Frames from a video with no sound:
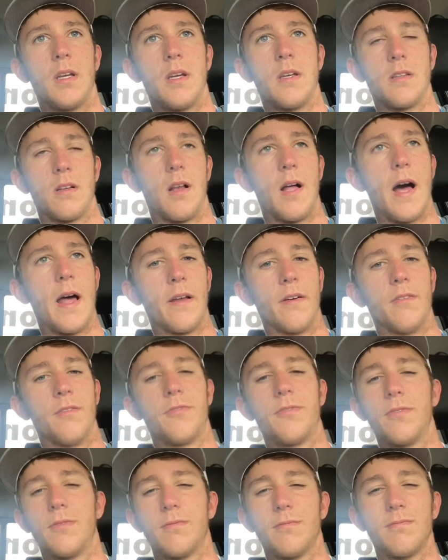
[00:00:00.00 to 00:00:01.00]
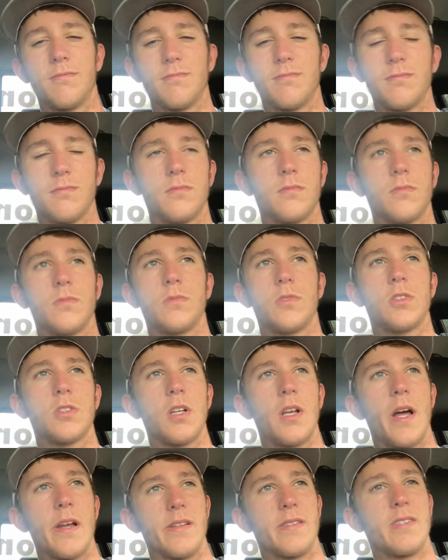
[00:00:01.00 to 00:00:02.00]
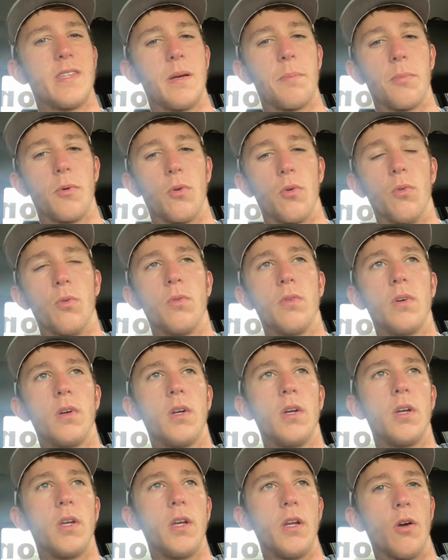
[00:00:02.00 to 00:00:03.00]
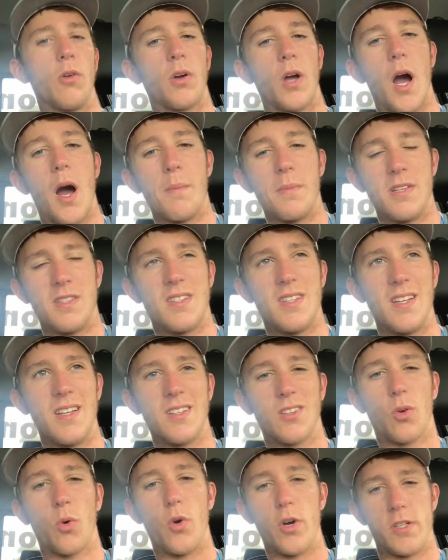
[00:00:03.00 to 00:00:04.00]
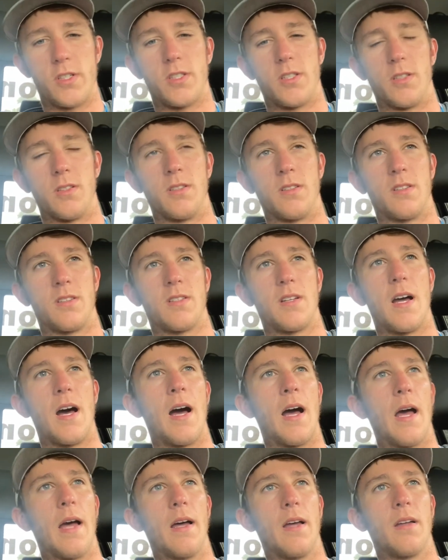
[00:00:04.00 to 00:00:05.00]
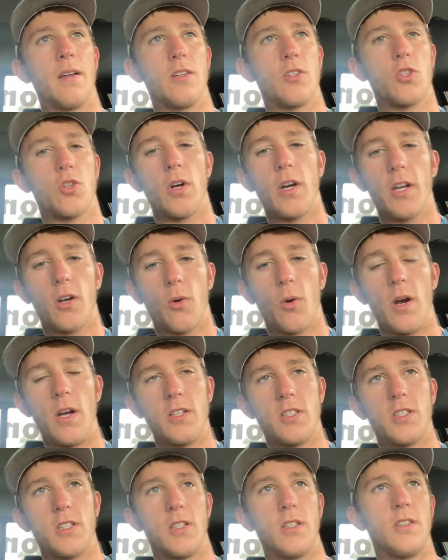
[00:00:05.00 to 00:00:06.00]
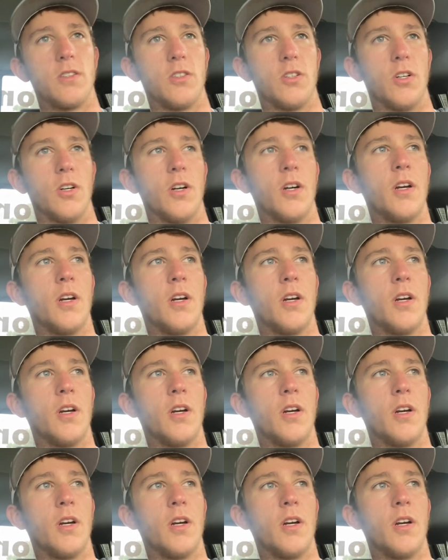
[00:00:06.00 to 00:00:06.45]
a lot of simple, common sense questions. It's not trick questions or